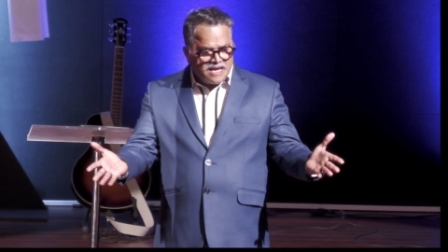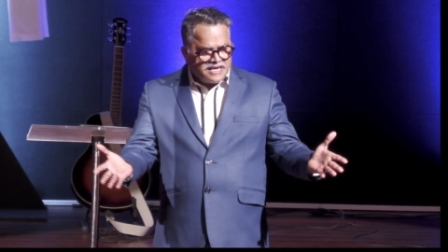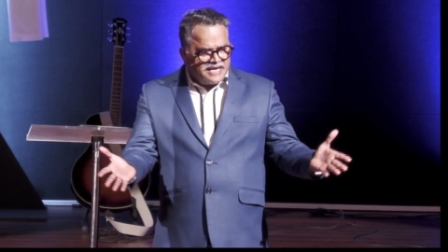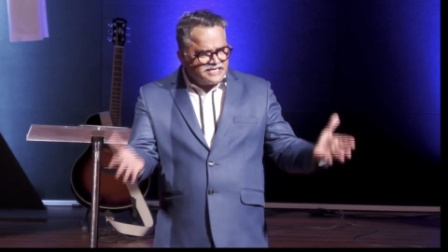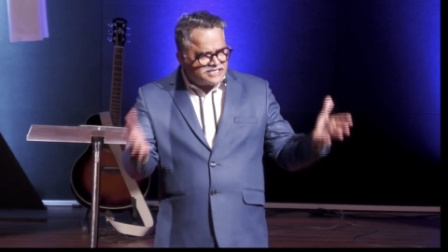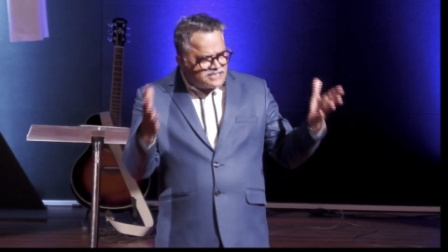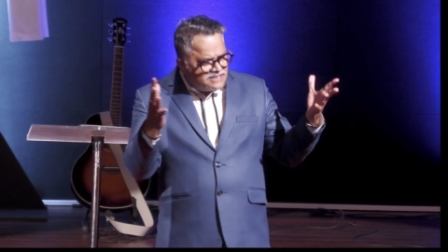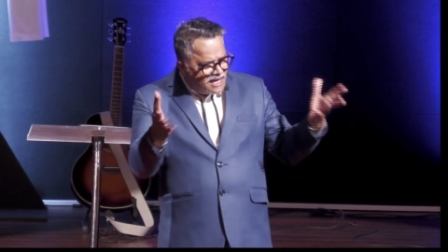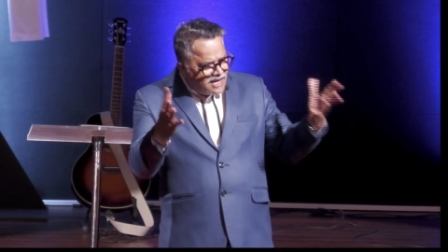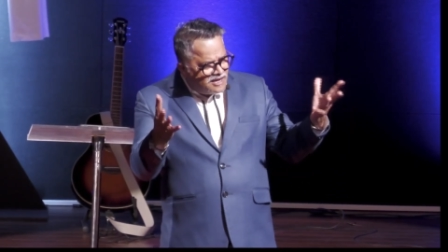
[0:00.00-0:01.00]
His
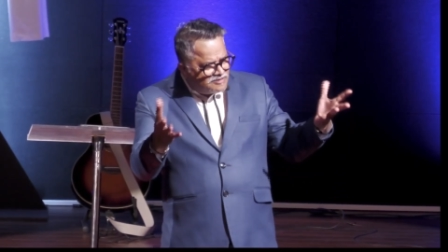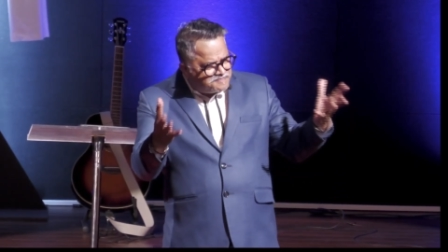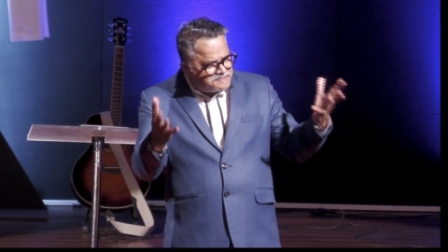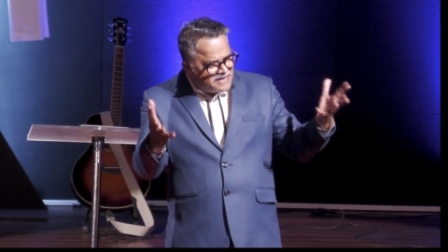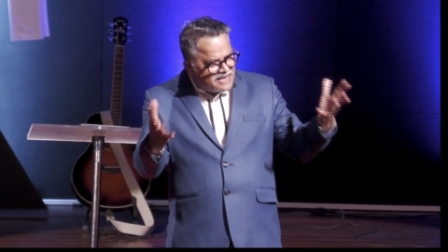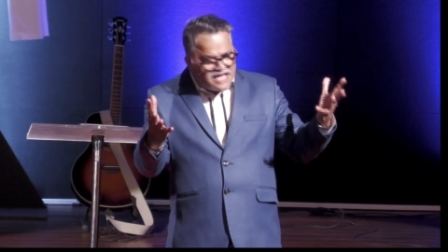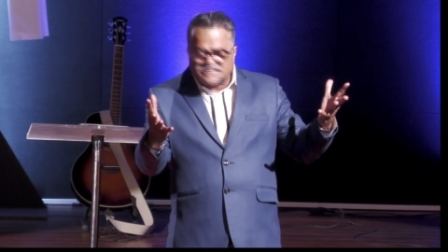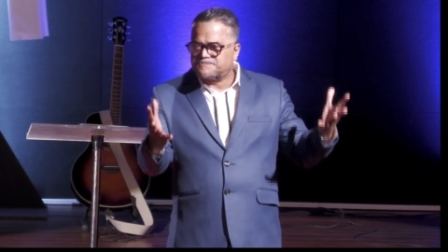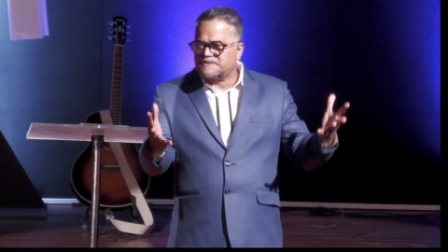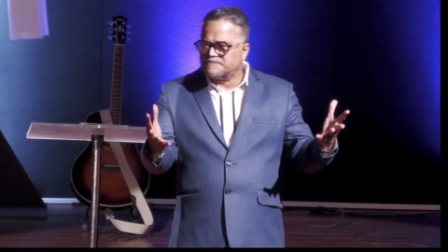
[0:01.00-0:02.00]
love,
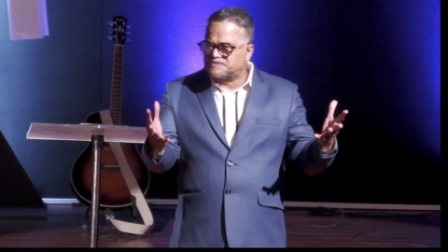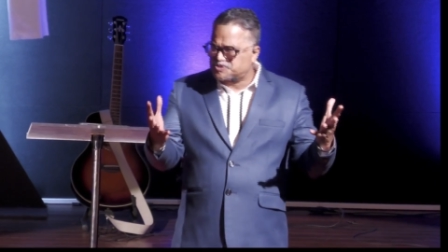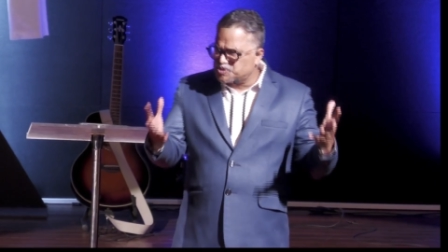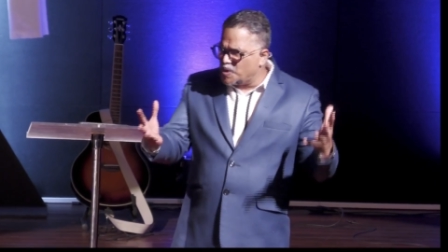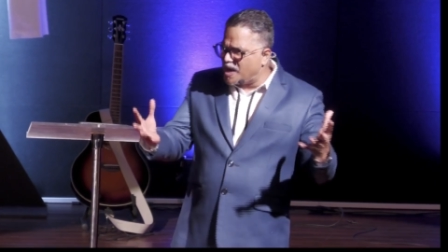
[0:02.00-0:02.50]
lust, became so